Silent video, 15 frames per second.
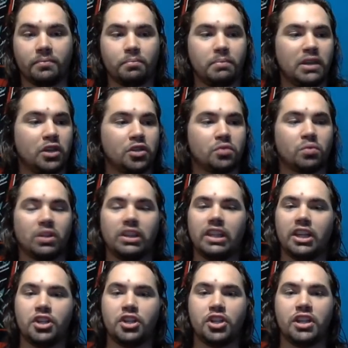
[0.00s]
Because
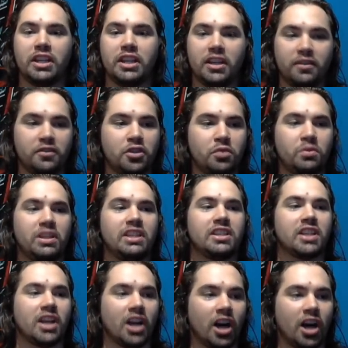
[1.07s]
religion gives you these
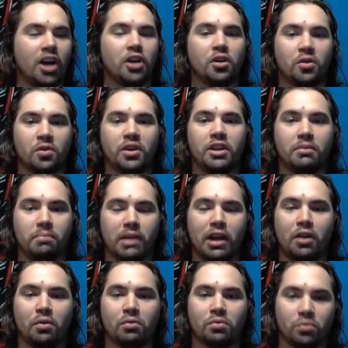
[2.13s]
concrete
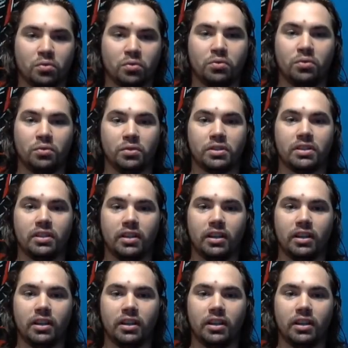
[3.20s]
bound rules.